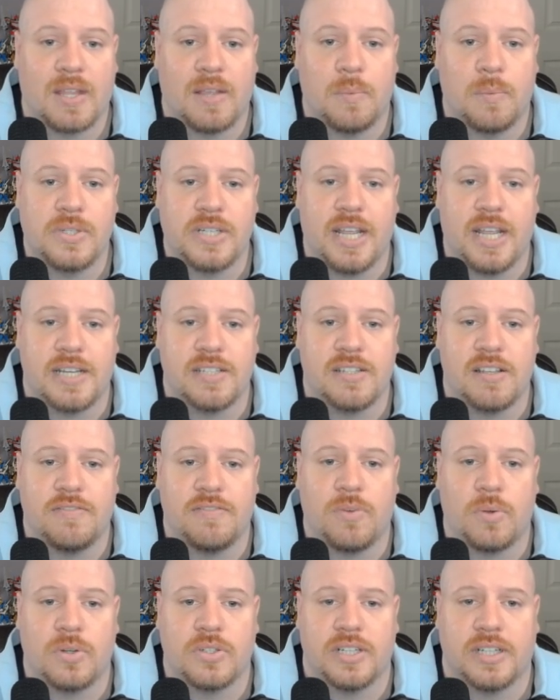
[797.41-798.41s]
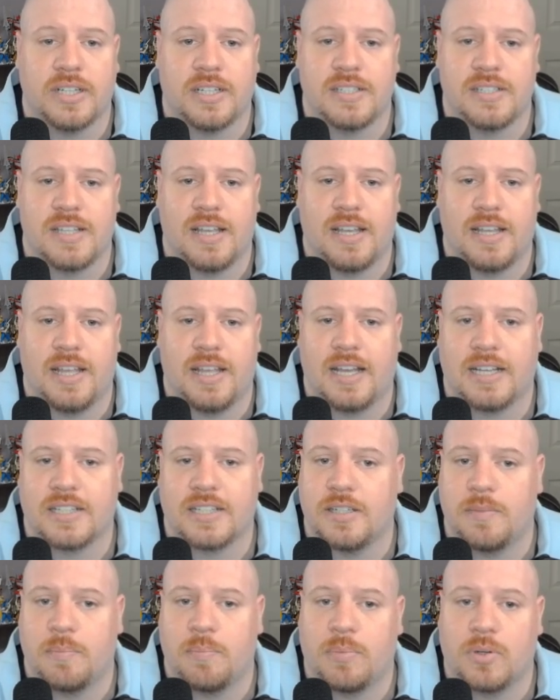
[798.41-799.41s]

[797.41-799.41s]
Which, again, is unfortunate because I actually